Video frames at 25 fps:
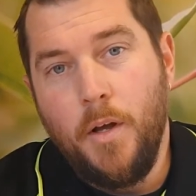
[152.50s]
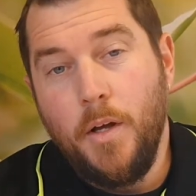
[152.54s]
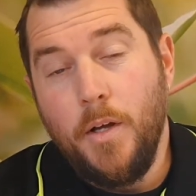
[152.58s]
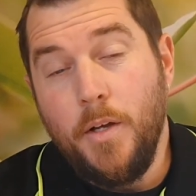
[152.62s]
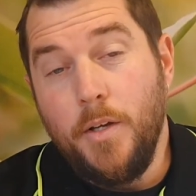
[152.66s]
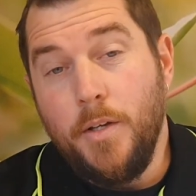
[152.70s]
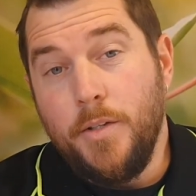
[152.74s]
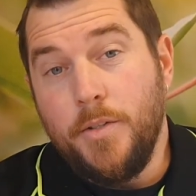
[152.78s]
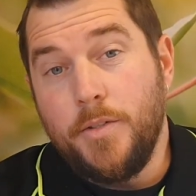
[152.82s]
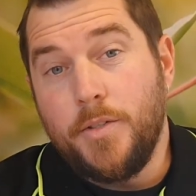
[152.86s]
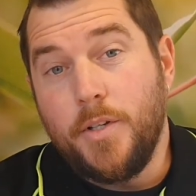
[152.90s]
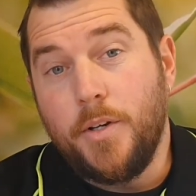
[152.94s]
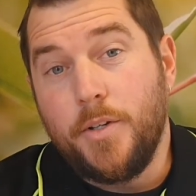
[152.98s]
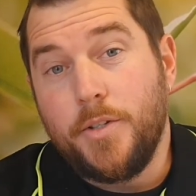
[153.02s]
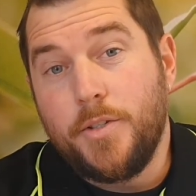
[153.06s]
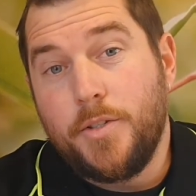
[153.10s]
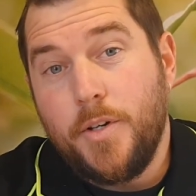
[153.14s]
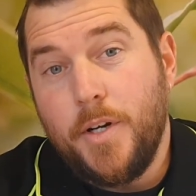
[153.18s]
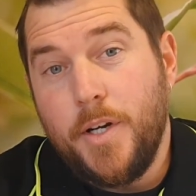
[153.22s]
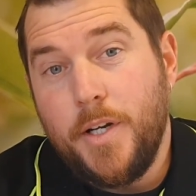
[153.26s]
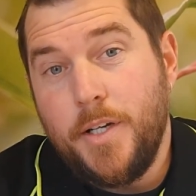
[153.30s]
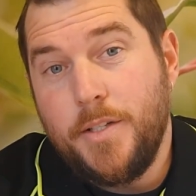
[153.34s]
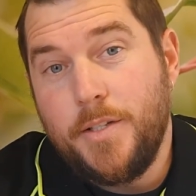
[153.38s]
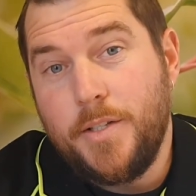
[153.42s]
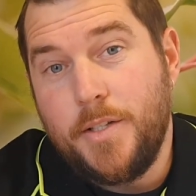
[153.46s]
So
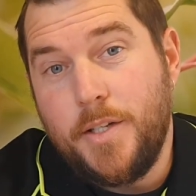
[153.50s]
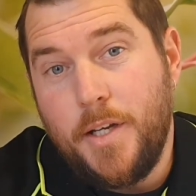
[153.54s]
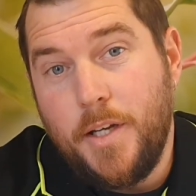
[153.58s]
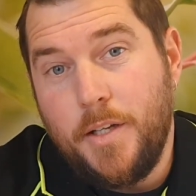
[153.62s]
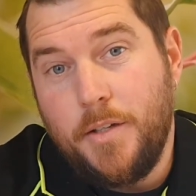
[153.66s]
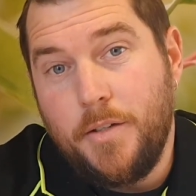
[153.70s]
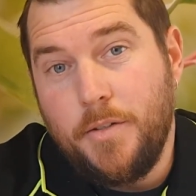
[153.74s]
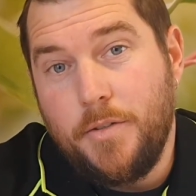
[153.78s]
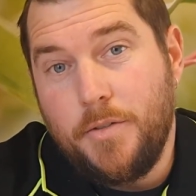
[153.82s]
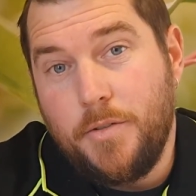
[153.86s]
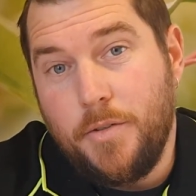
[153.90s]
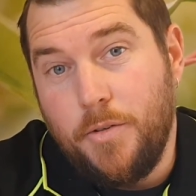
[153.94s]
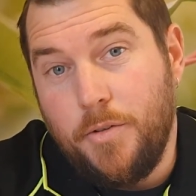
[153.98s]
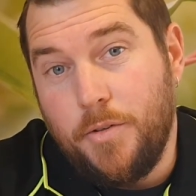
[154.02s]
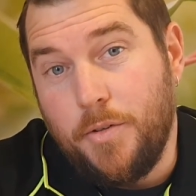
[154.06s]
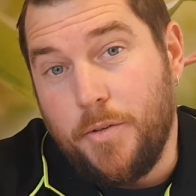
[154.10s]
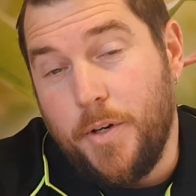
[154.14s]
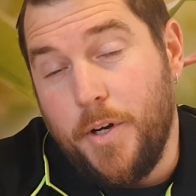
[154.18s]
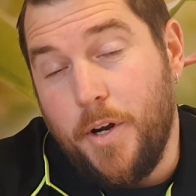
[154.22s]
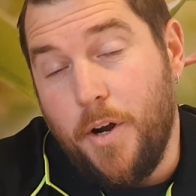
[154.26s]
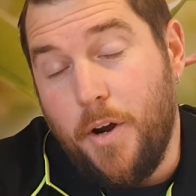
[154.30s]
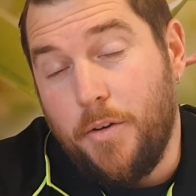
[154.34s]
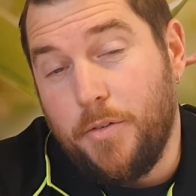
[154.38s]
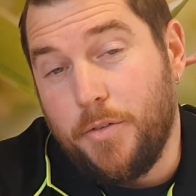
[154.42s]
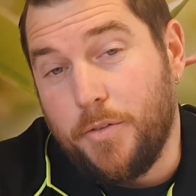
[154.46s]
Australian Standard
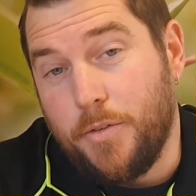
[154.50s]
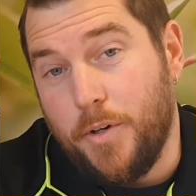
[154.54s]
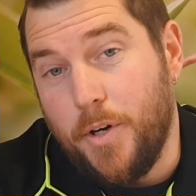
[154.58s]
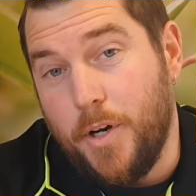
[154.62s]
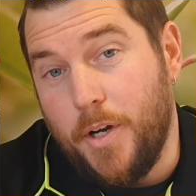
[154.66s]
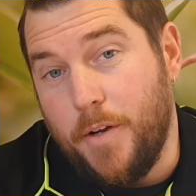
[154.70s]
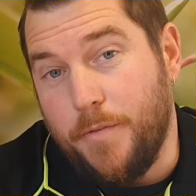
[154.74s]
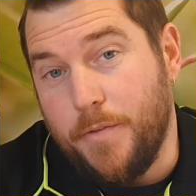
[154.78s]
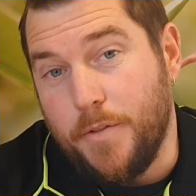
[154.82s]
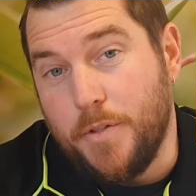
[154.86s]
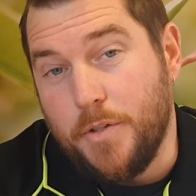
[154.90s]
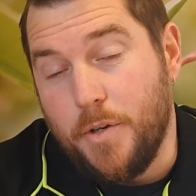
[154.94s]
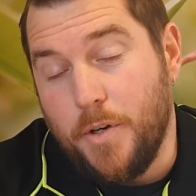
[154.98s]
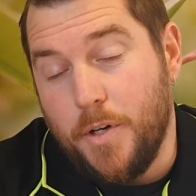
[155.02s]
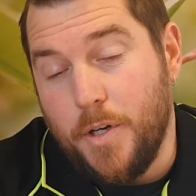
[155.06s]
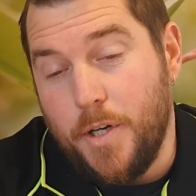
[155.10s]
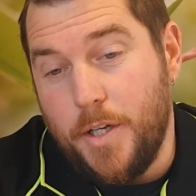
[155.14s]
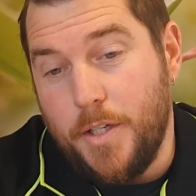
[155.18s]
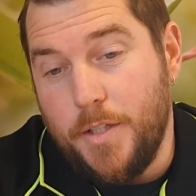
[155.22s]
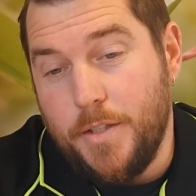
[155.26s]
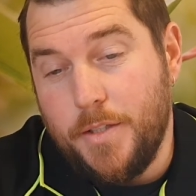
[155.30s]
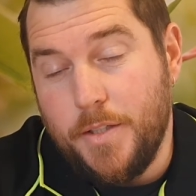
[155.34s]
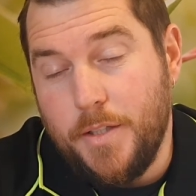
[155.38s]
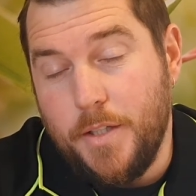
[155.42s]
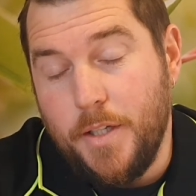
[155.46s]
2303 for
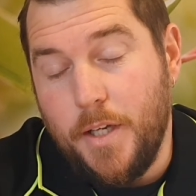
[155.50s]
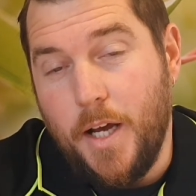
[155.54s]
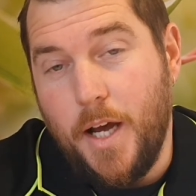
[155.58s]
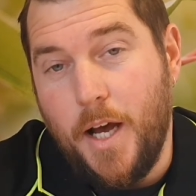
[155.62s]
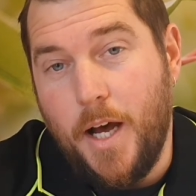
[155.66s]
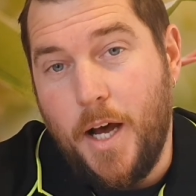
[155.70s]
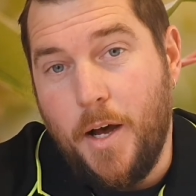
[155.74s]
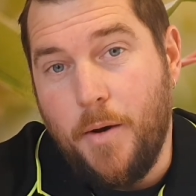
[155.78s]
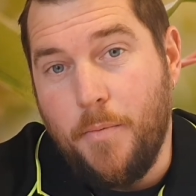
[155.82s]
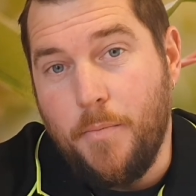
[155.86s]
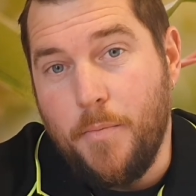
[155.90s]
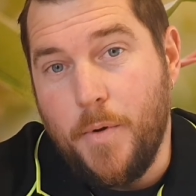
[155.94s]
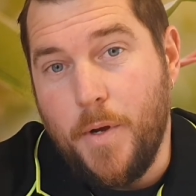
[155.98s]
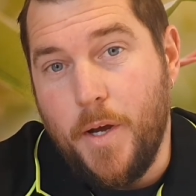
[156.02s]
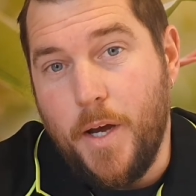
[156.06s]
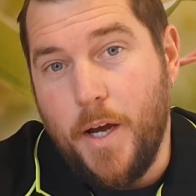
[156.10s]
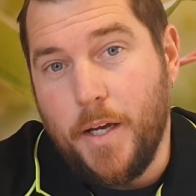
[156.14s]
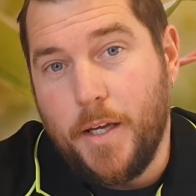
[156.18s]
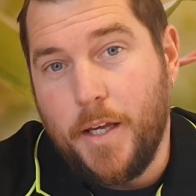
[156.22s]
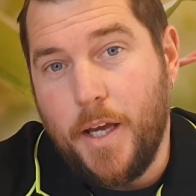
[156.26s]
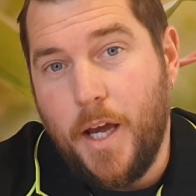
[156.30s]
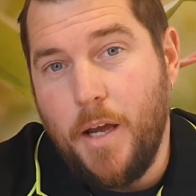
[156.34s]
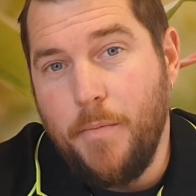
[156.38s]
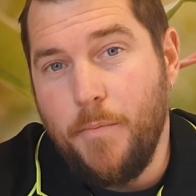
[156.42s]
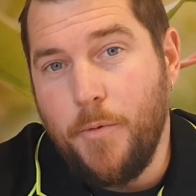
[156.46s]
trees
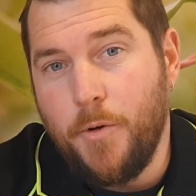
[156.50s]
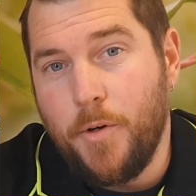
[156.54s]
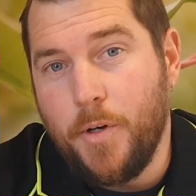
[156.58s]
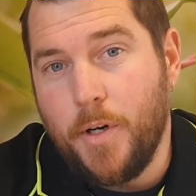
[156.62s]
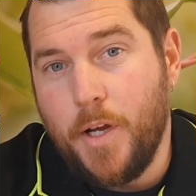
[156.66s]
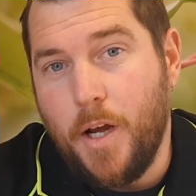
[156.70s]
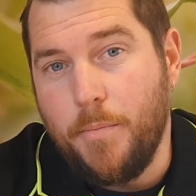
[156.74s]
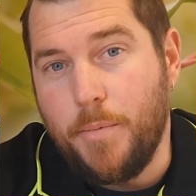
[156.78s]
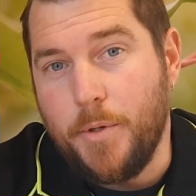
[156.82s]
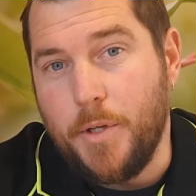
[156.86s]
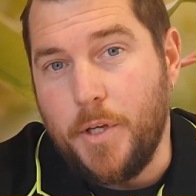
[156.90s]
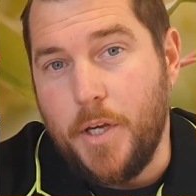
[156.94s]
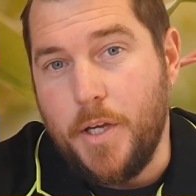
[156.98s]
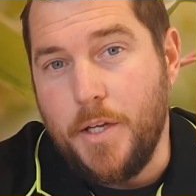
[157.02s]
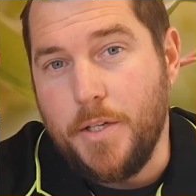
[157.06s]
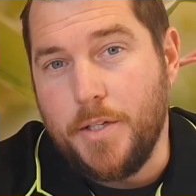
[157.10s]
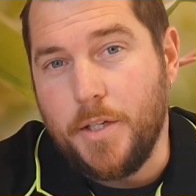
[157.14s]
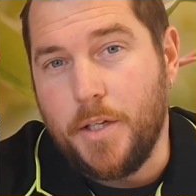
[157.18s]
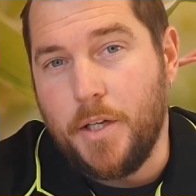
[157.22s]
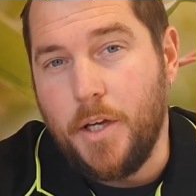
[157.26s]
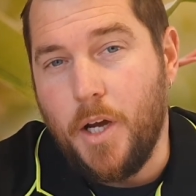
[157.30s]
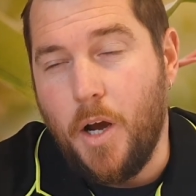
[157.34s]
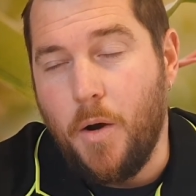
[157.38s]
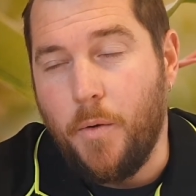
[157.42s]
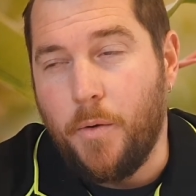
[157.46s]
came on a couple of years
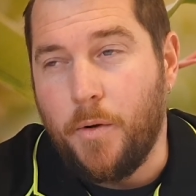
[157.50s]
ago,